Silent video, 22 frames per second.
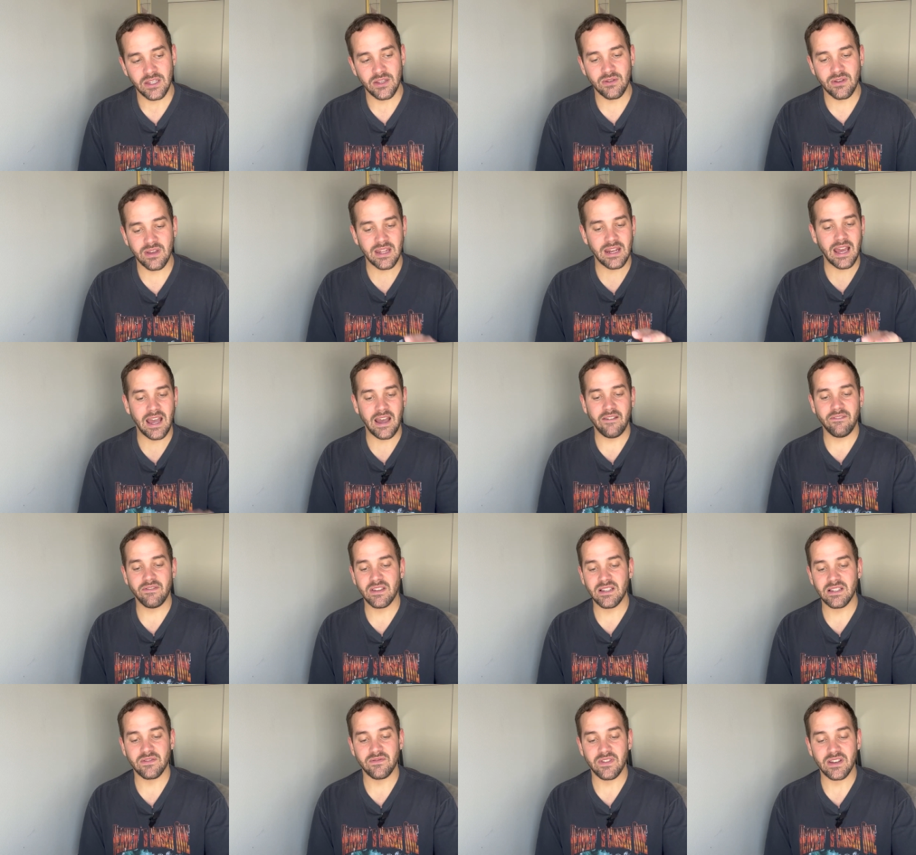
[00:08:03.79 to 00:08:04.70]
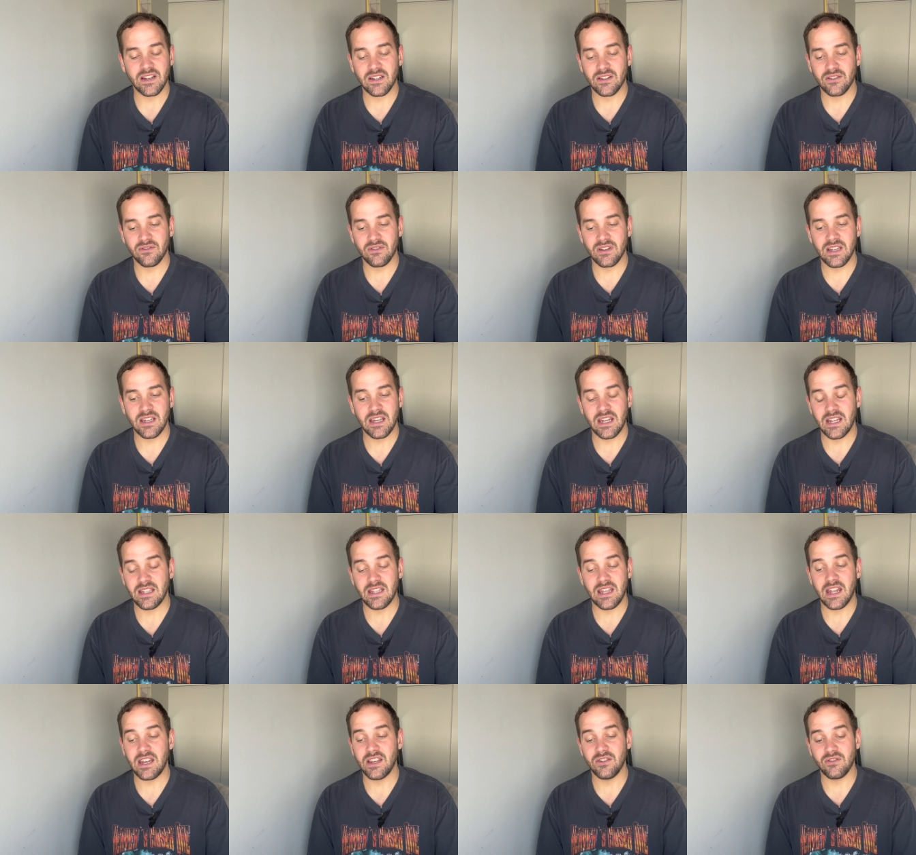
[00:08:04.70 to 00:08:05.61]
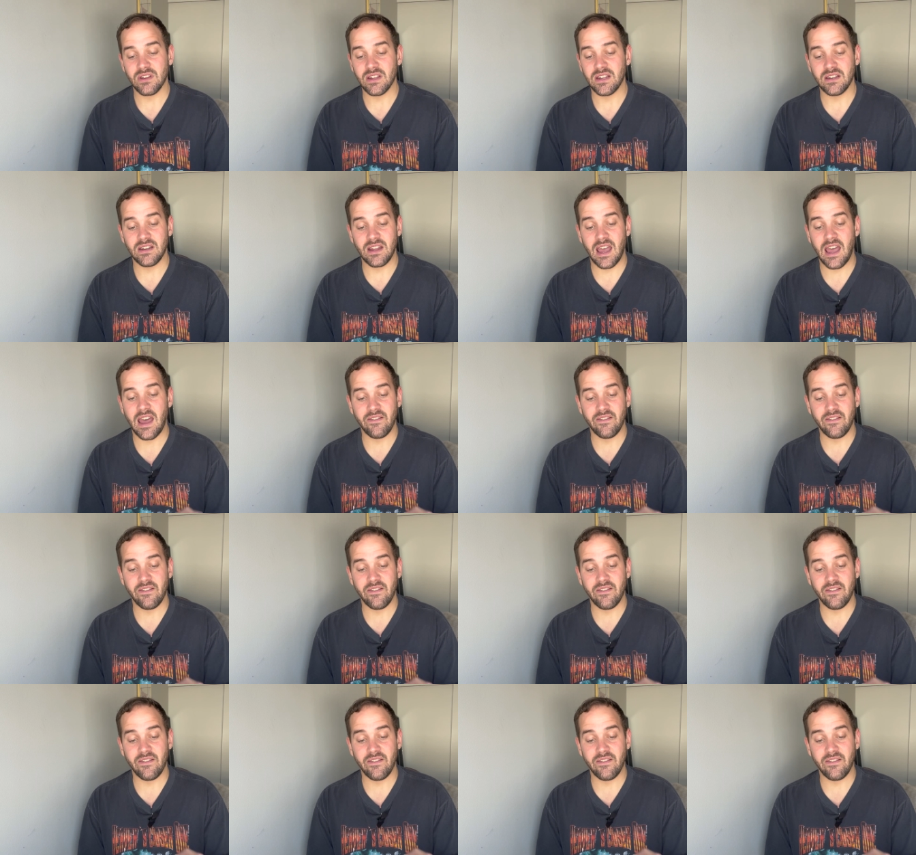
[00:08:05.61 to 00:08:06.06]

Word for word: You can have this victory and then you can